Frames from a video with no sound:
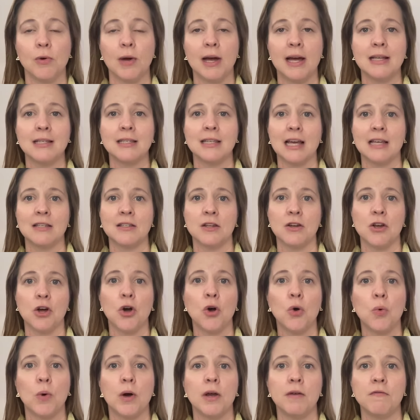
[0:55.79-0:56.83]
US as an
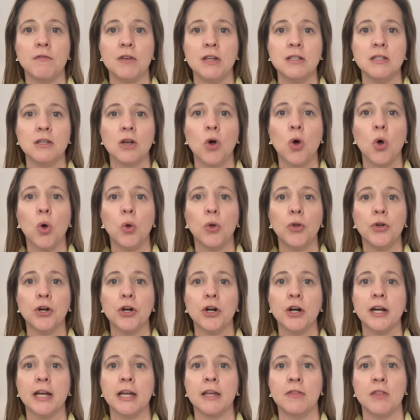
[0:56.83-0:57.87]
O1 visa
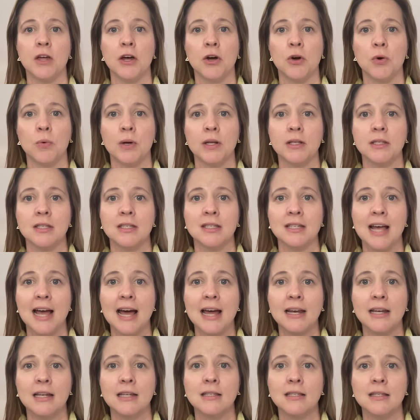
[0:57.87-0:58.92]
holder in the O1
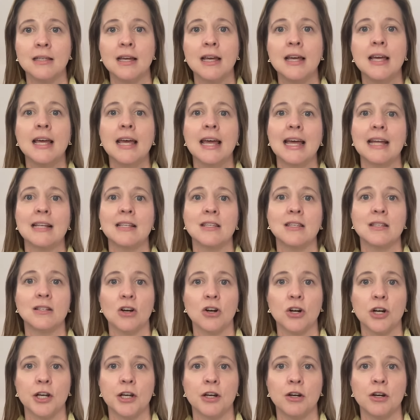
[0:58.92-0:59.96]
status and start